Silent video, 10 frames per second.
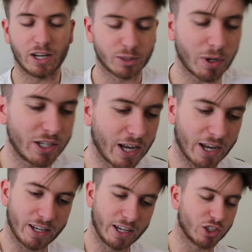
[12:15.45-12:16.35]
It has been,
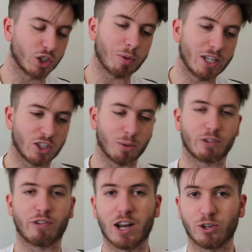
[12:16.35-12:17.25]
yeah, it's just been so
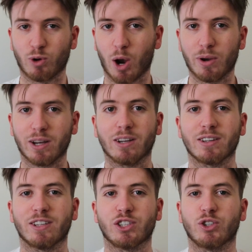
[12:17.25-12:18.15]
much fun growing
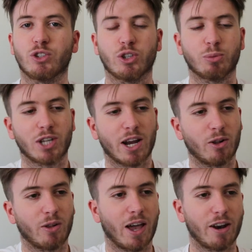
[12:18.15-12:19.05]
this YouTube
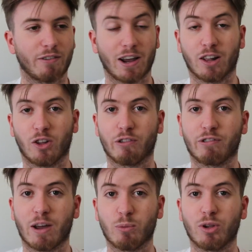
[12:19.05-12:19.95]
channel, and I've had a lot of
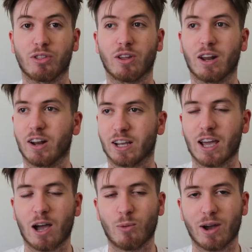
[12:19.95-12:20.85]
fun with it, and I
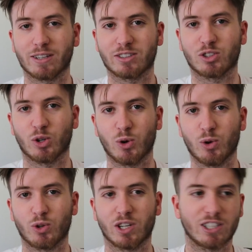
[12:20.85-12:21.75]
can't wait
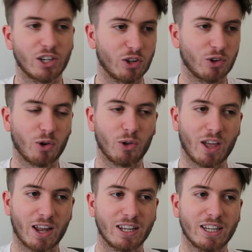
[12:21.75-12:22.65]
to continue to do
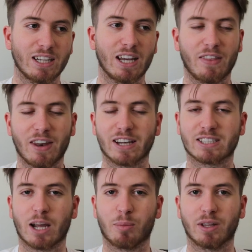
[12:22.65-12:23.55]
that in the
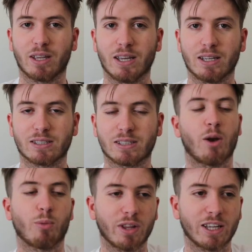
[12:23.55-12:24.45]
next couple of years.
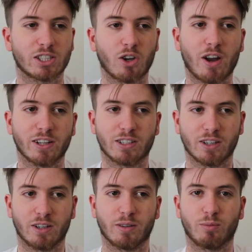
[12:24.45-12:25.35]
And I'm really excited
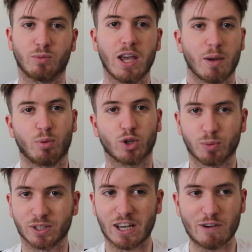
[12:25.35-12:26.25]
to, yeah,
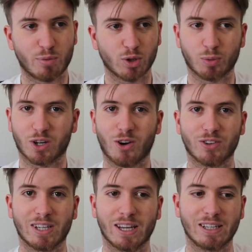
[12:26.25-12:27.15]
push myself, push my
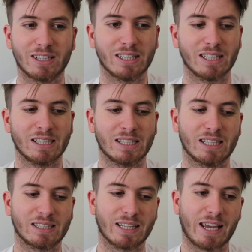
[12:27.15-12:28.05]
content,
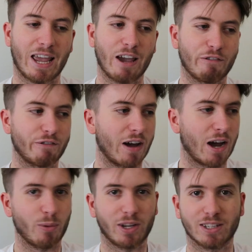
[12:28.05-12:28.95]
and see how
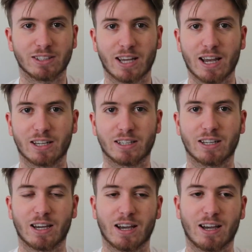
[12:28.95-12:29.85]
far we can take
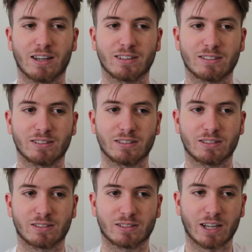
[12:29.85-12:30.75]

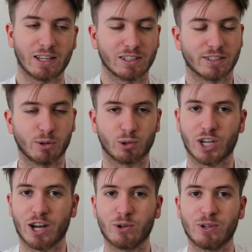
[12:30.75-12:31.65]
this little
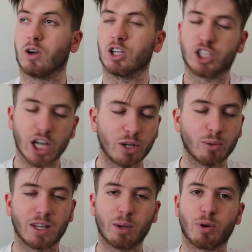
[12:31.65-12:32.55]
channel. I
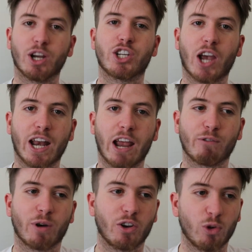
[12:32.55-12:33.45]
genuinely appreciate
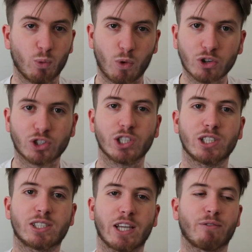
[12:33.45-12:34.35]
everyone who
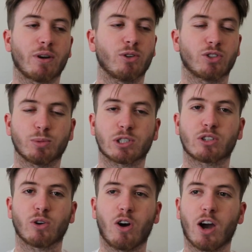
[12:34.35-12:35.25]
watches, everyone who
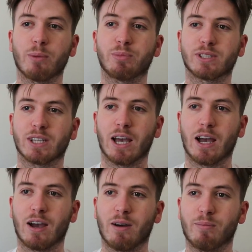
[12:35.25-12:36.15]
subscribes.
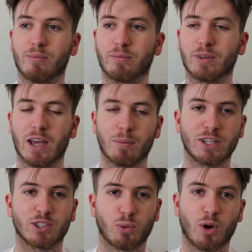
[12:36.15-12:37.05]
Yeah, it
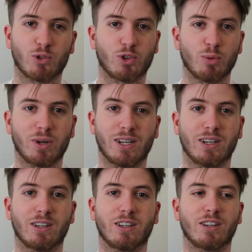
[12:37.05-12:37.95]
means the world to me.